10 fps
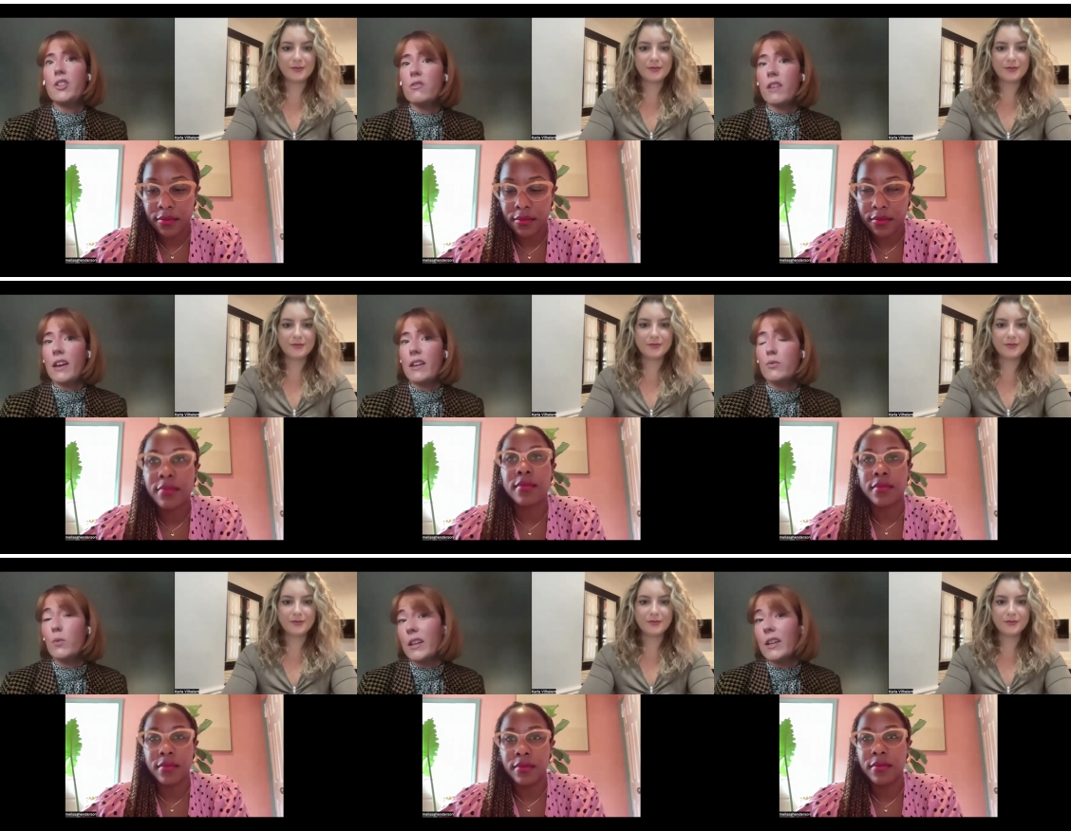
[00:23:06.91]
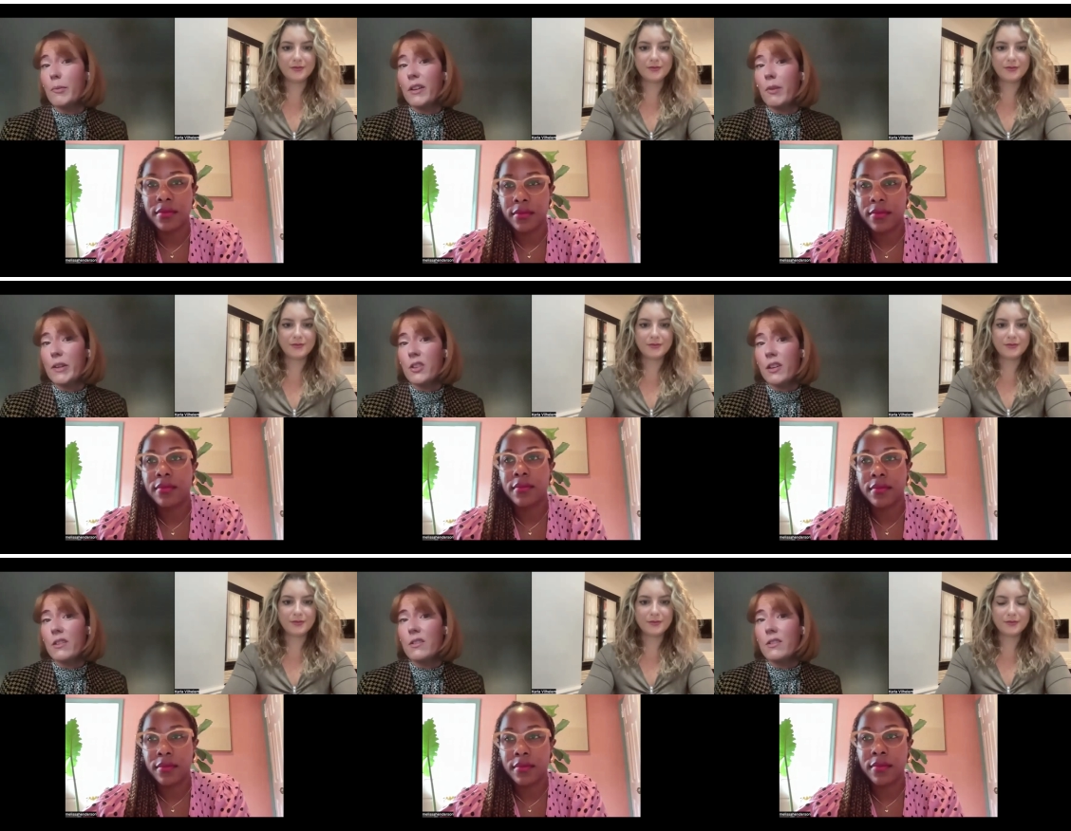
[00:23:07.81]
Speaker 1: that with a little bit of a
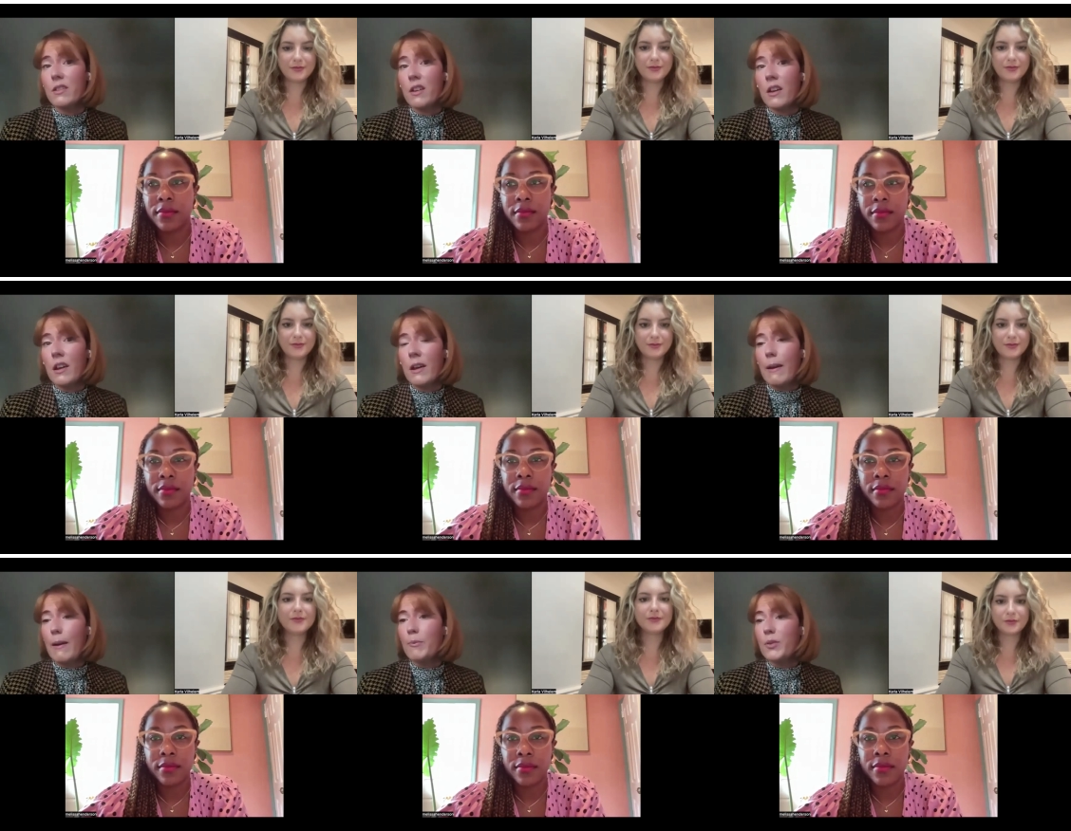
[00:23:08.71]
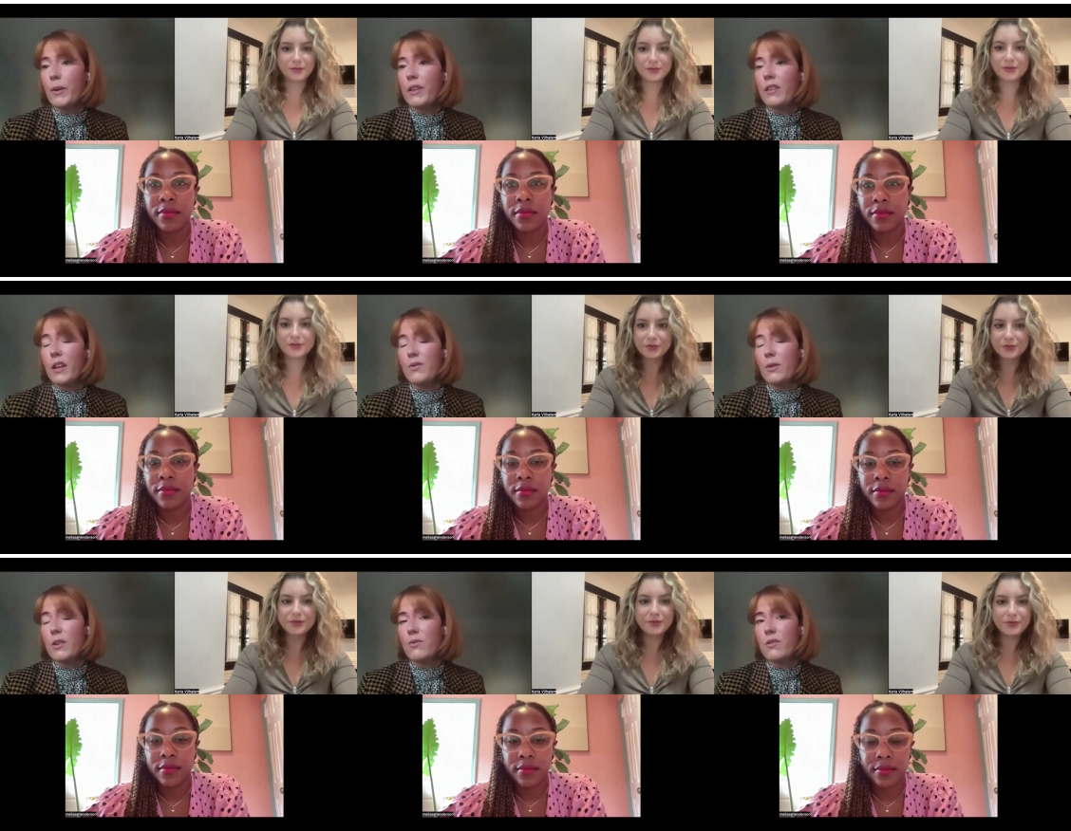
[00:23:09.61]
budget. So I think that's
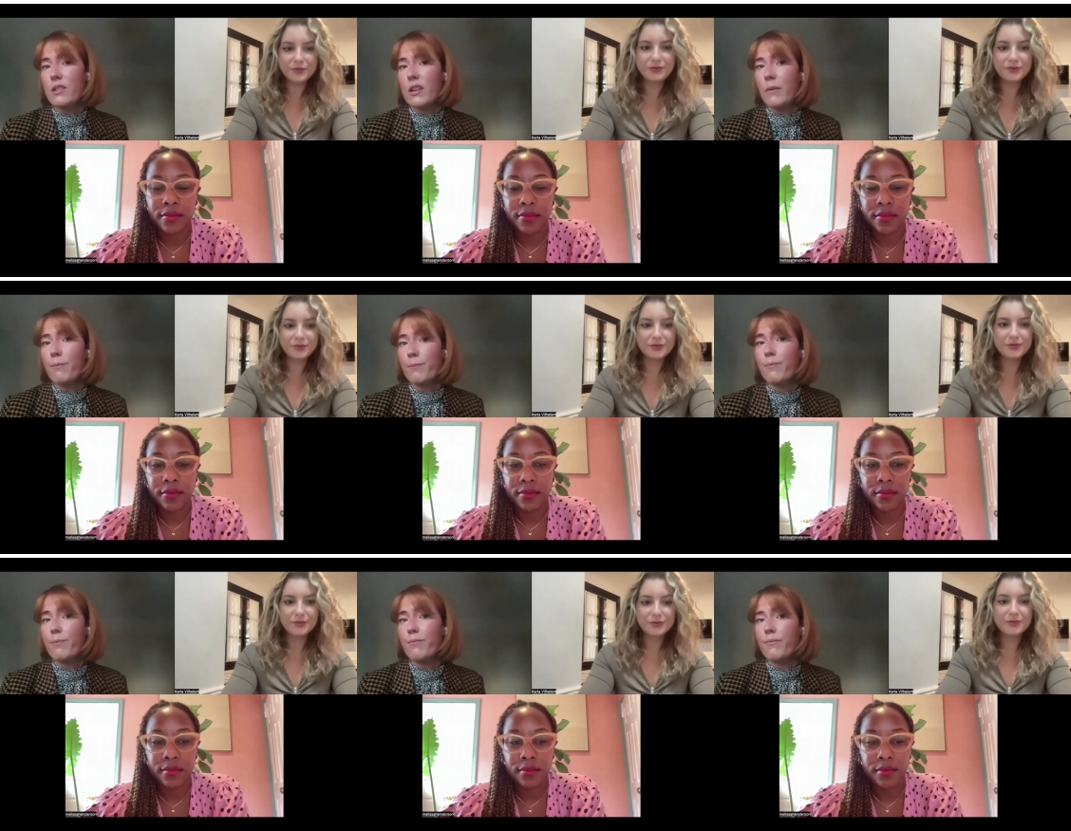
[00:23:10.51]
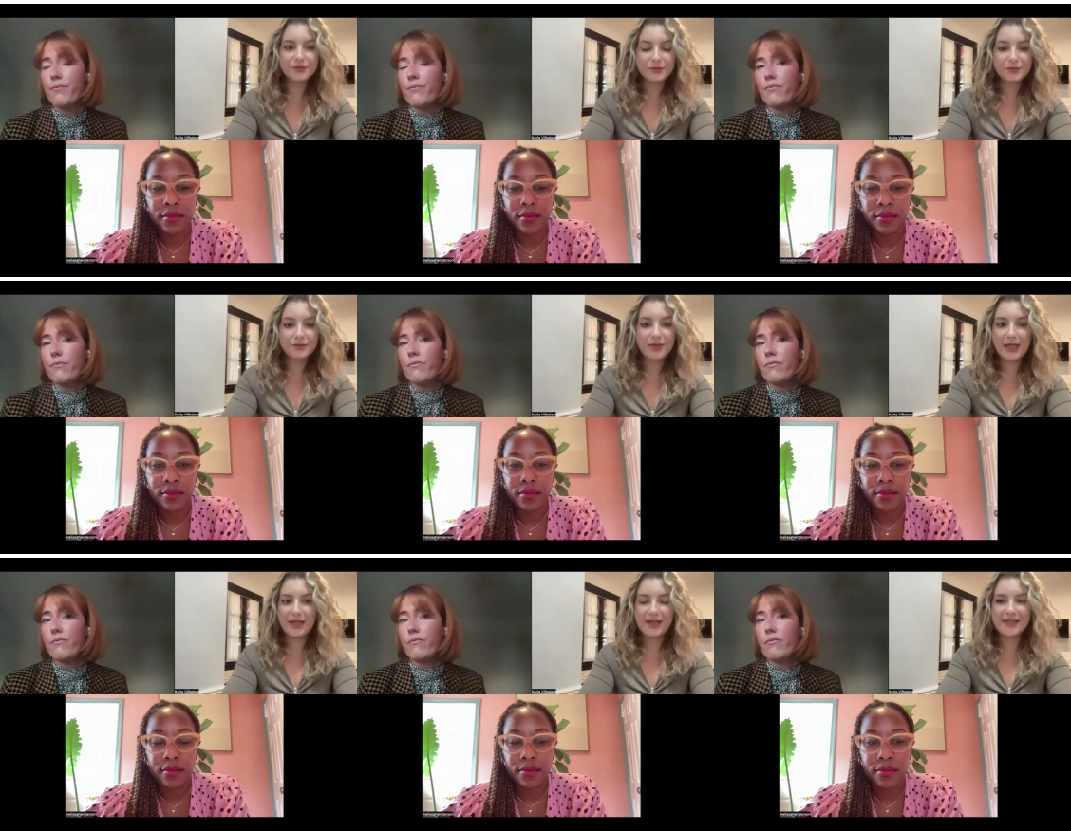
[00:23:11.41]
really interesting
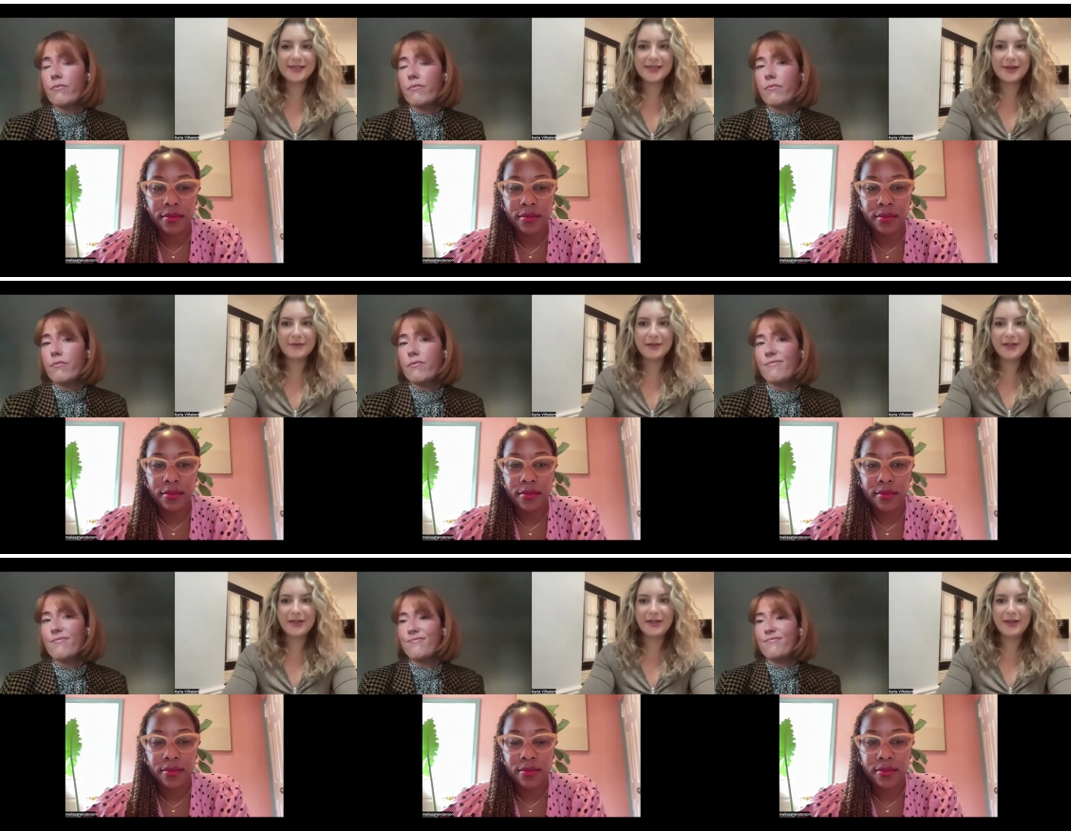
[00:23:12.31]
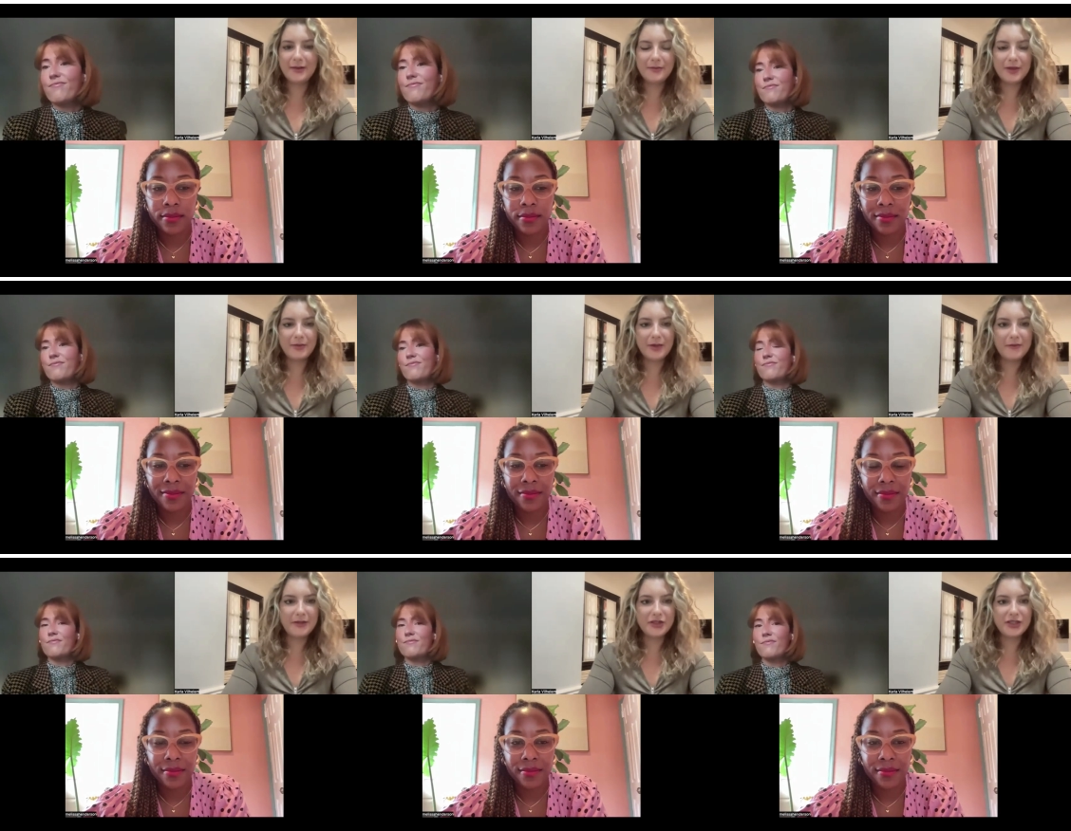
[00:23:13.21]
Speaker 2: yeah that's definitely um, a bit
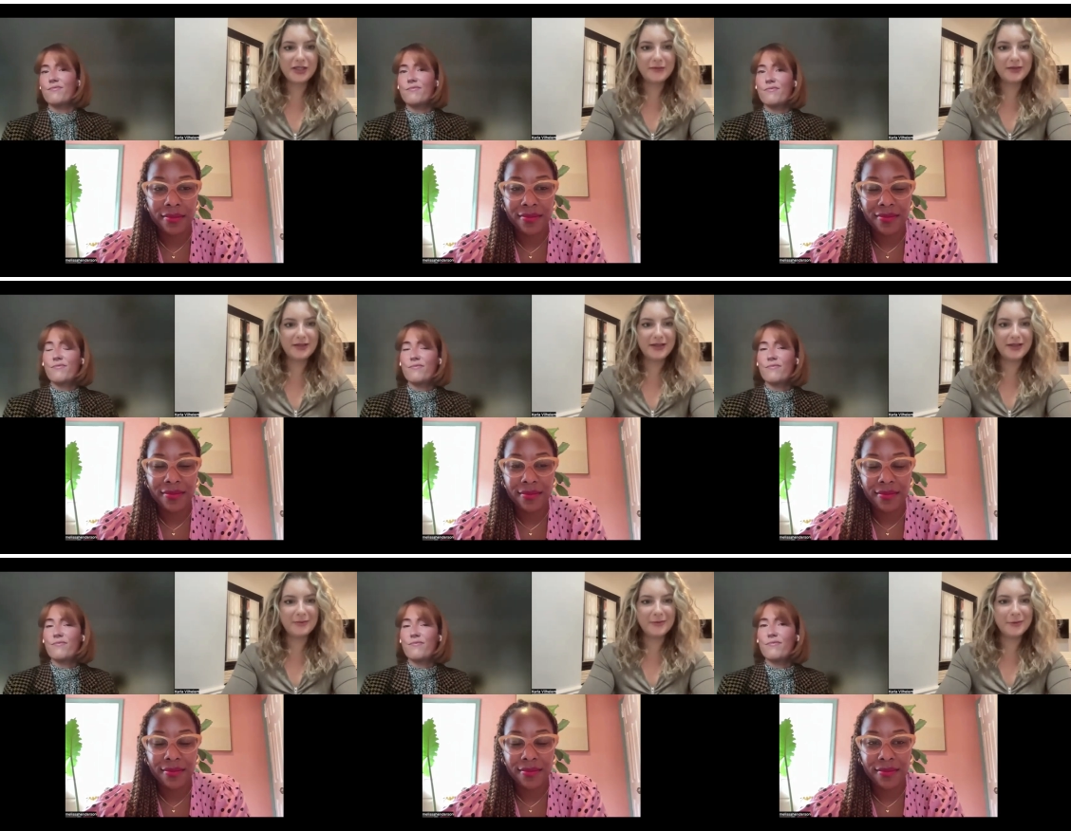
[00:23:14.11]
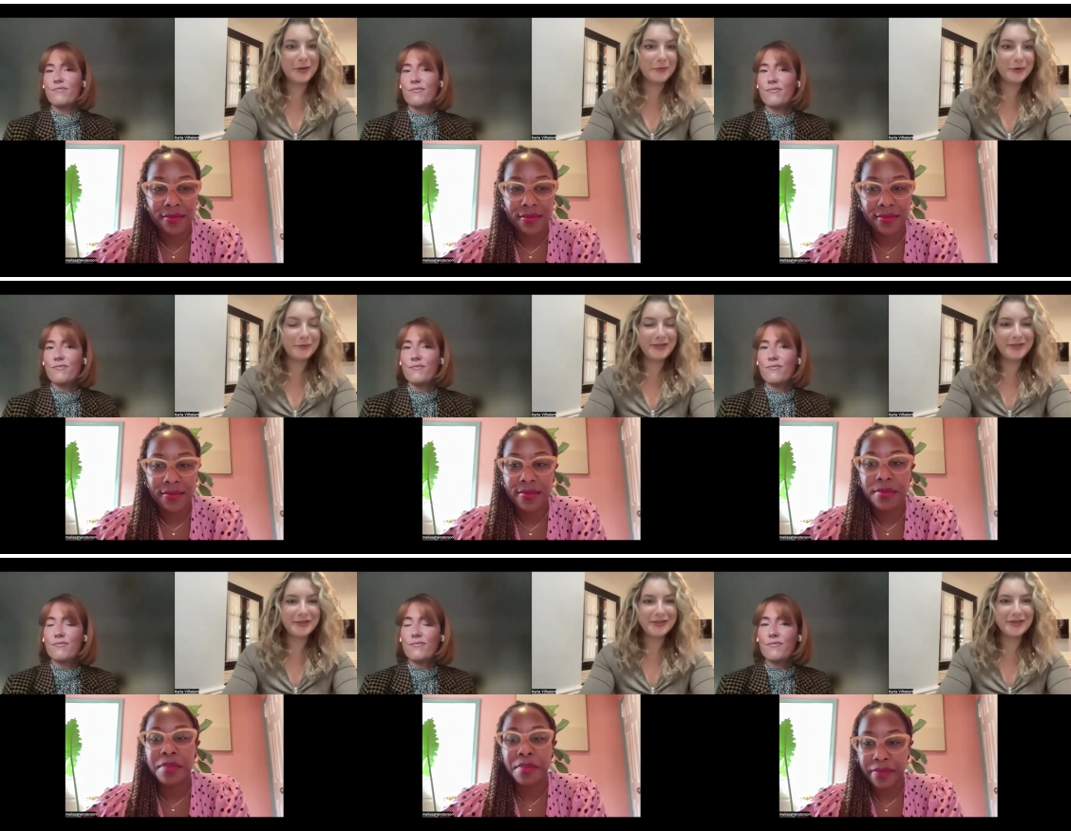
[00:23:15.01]
of a shift um, what, what we
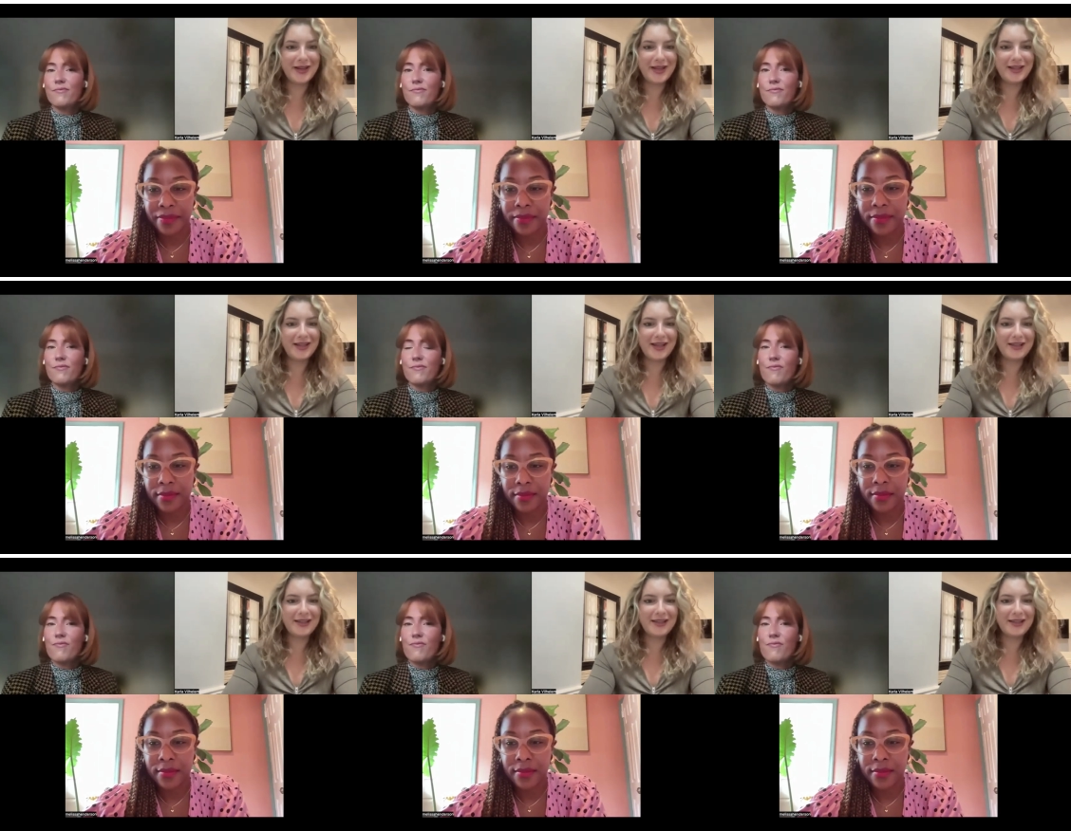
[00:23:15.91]
used to i, I